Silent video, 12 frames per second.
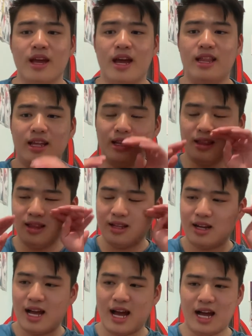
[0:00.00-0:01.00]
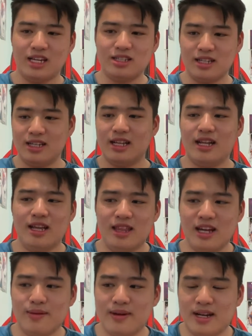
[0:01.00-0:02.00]
And then actually, now that I
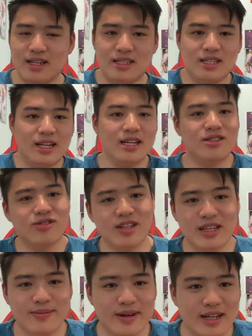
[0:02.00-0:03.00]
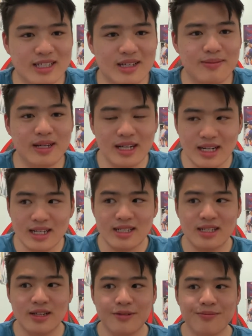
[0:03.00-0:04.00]
think about it, today's really embarrassing because